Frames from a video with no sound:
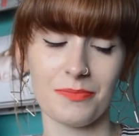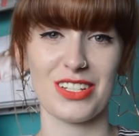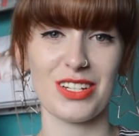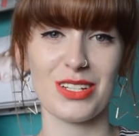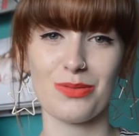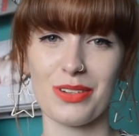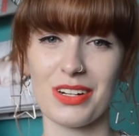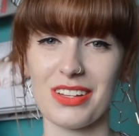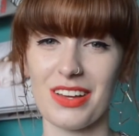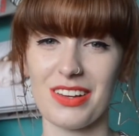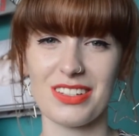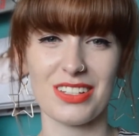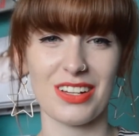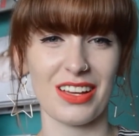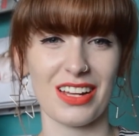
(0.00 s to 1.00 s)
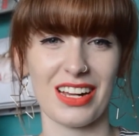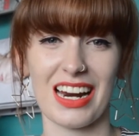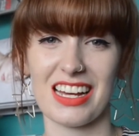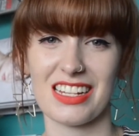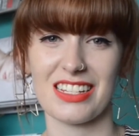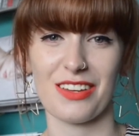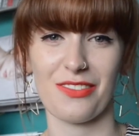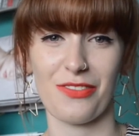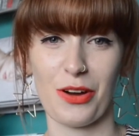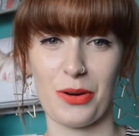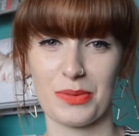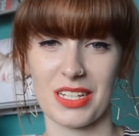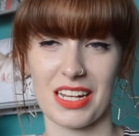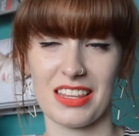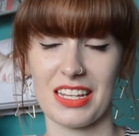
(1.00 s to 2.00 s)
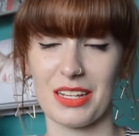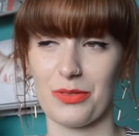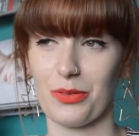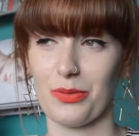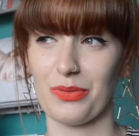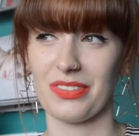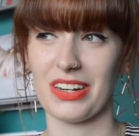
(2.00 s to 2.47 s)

It's just one of those like classic films I think will